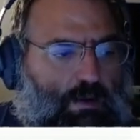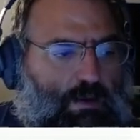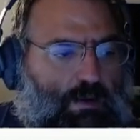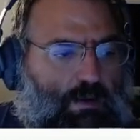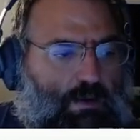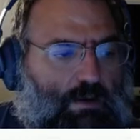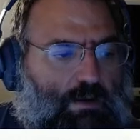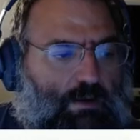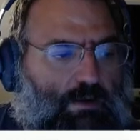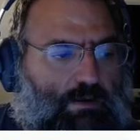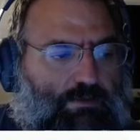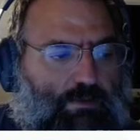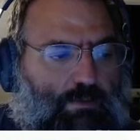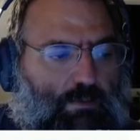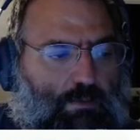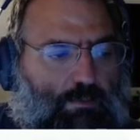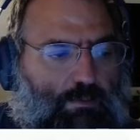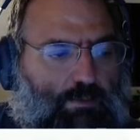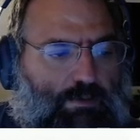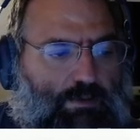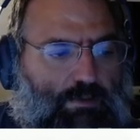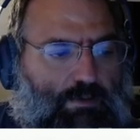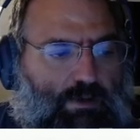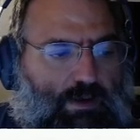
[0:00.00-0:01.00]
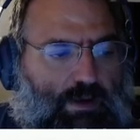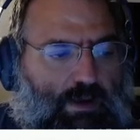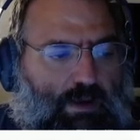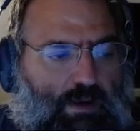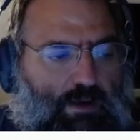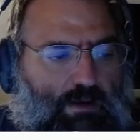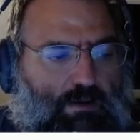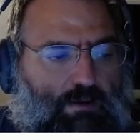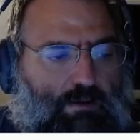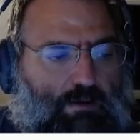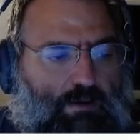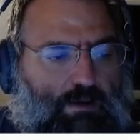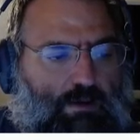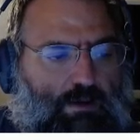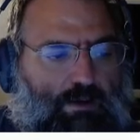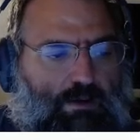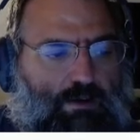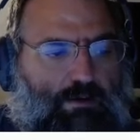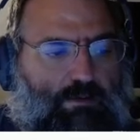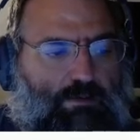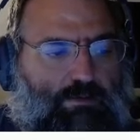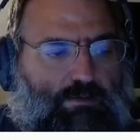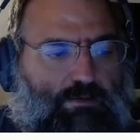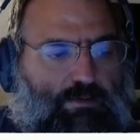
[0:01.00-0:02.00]
And so what we're doing here
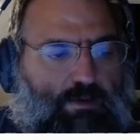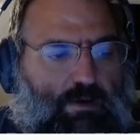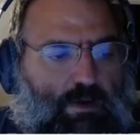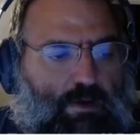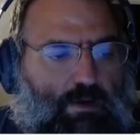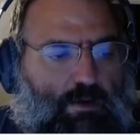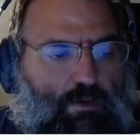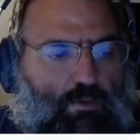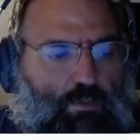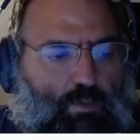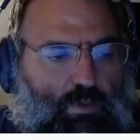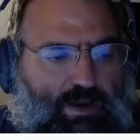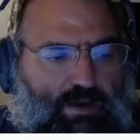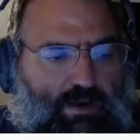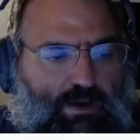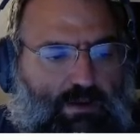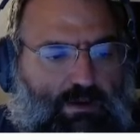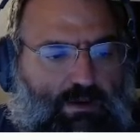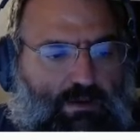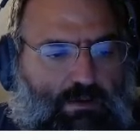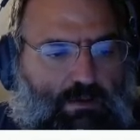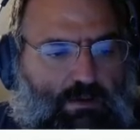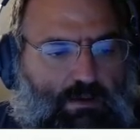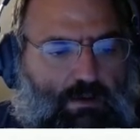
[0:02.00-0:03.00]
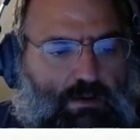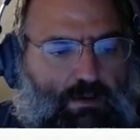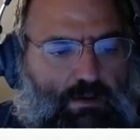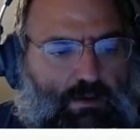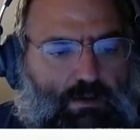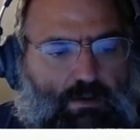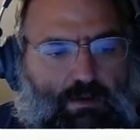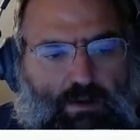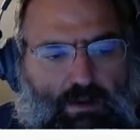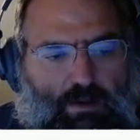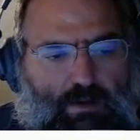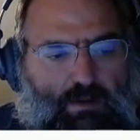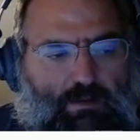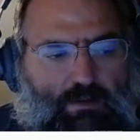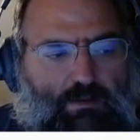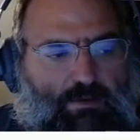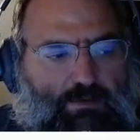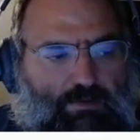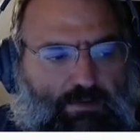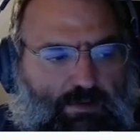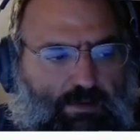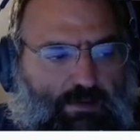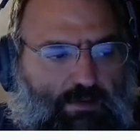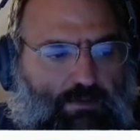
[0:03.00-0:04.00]
is reading in the
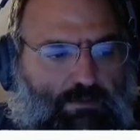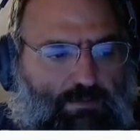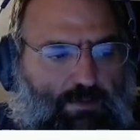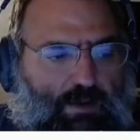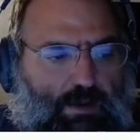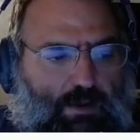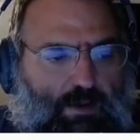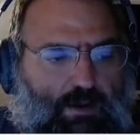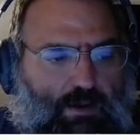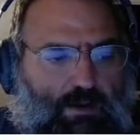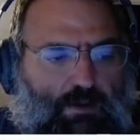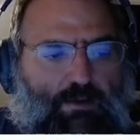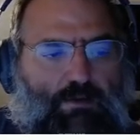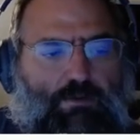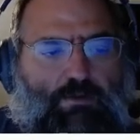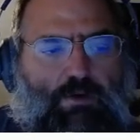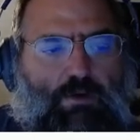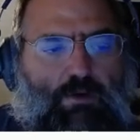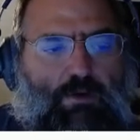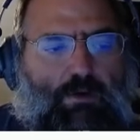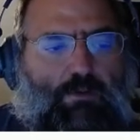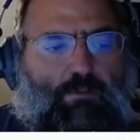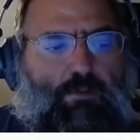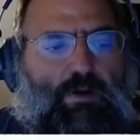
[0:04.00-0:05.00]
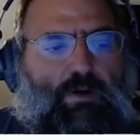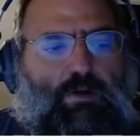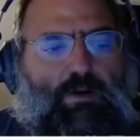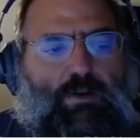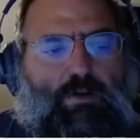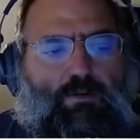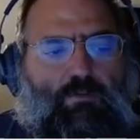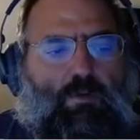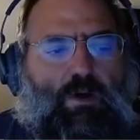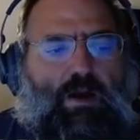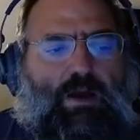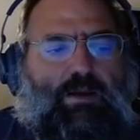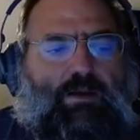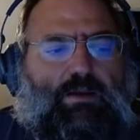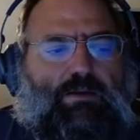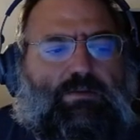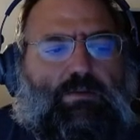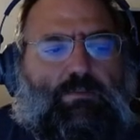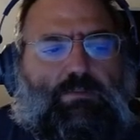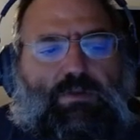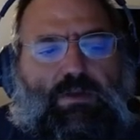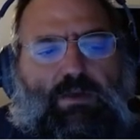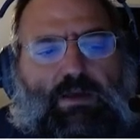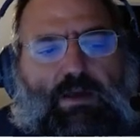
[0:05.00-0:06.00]
CSV and then turning around and writing
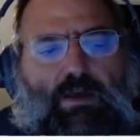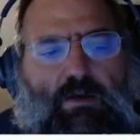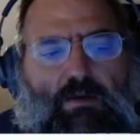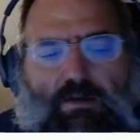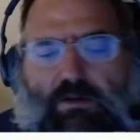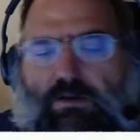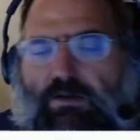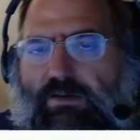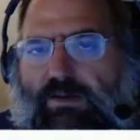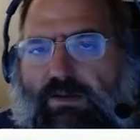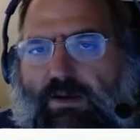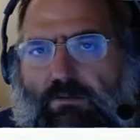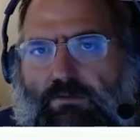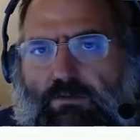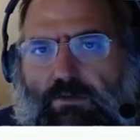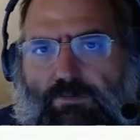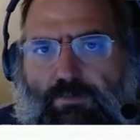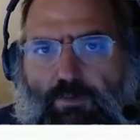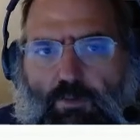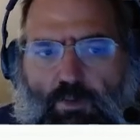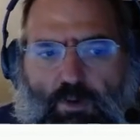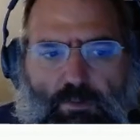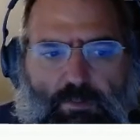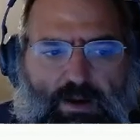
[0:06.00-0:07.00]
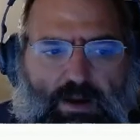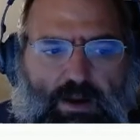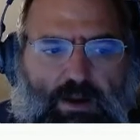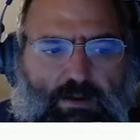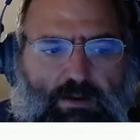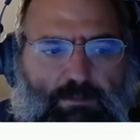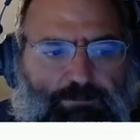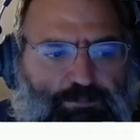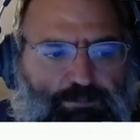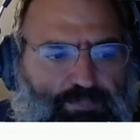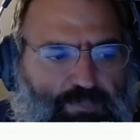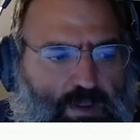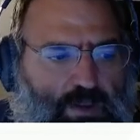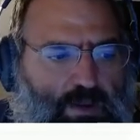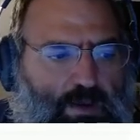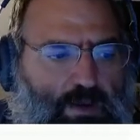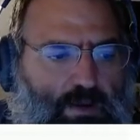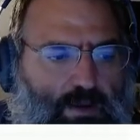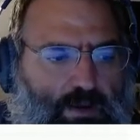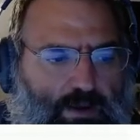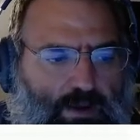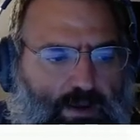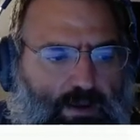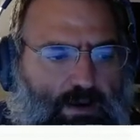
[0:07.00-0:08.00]
something out in Delta format
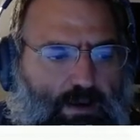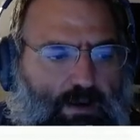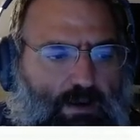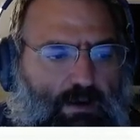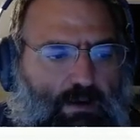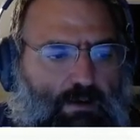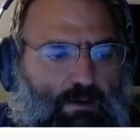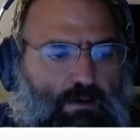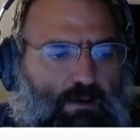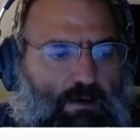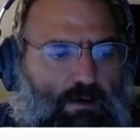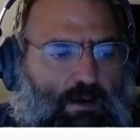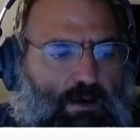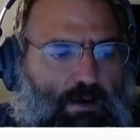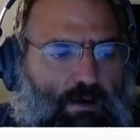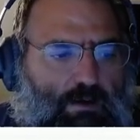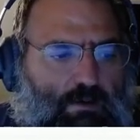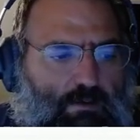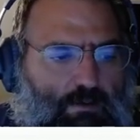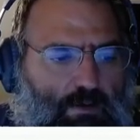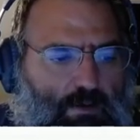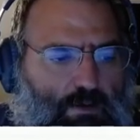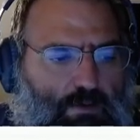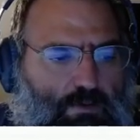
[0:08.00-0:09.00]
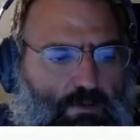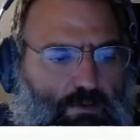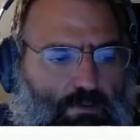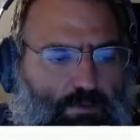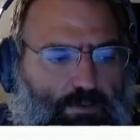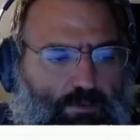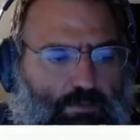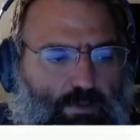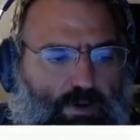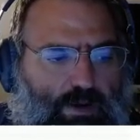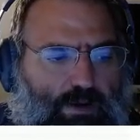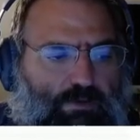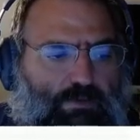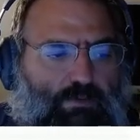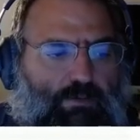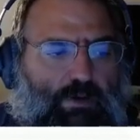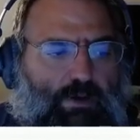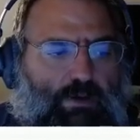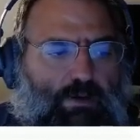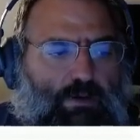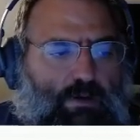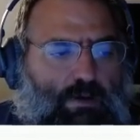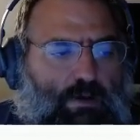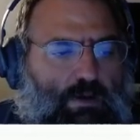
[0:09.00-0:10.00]
in our local directory.